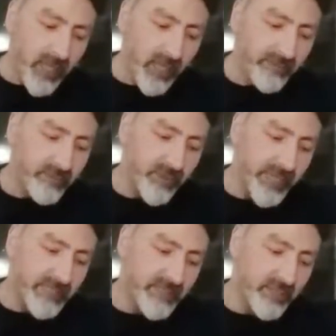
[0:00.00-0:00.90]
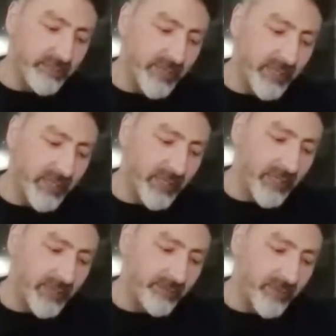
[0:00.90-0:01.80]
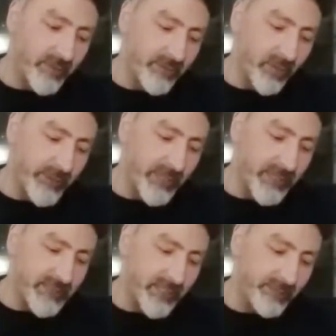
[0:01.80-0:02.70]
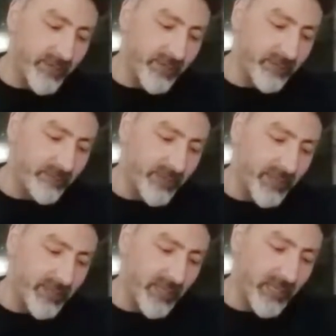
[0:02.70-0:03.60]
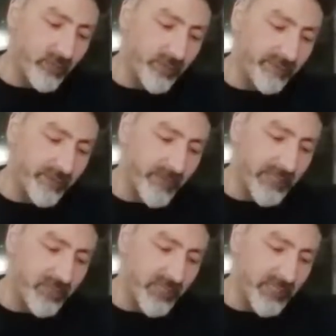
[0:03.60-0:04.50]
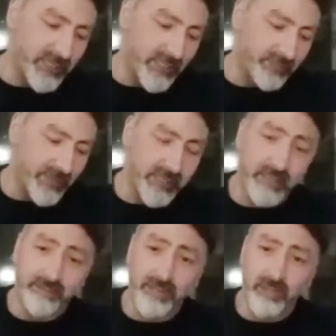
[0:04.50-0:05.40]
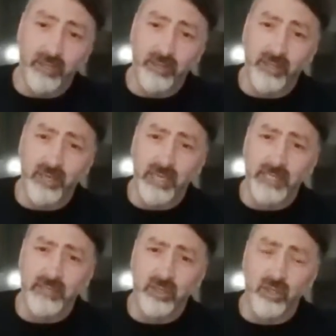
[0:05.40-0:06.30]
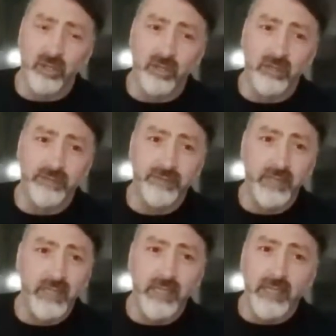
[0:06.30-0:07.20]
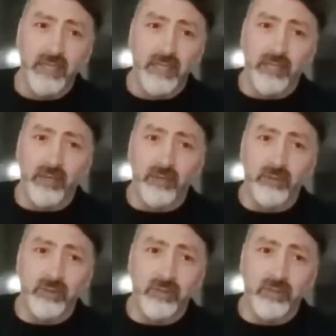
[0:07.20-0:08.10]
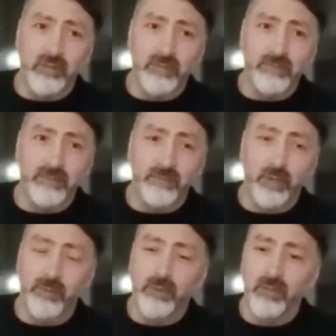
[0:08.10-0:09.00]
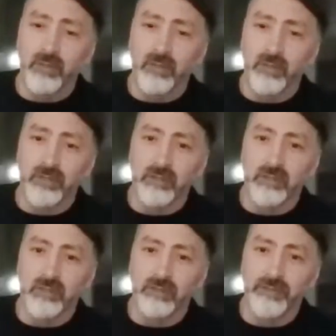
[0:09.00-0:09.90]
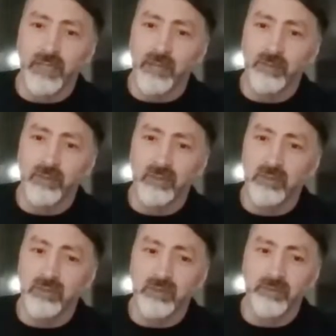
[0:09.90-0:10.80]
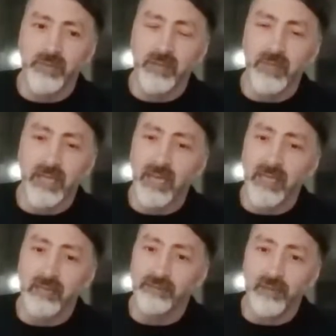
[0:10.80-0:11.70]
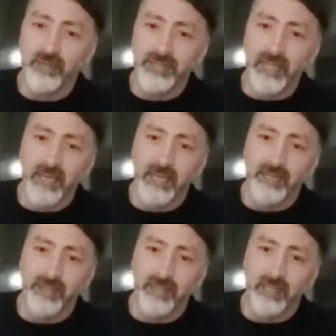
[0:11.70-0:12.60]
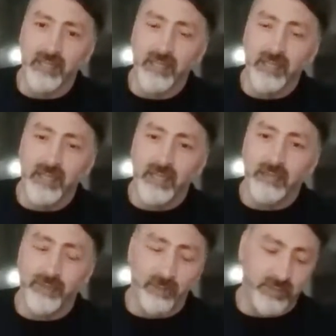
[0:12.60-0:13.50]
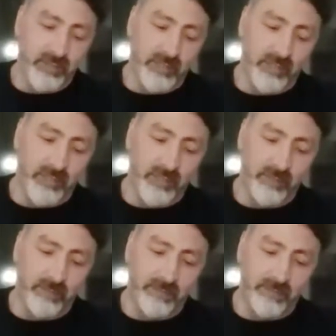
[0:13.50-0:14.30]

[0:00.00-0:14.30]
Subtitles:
Carnival Nights, to me, knowing that it's an American brand, I would have imagined it's going to be something along the lines of, you know, popcorn, toffee apple, maybe candy floss, that kind of thing. If it was a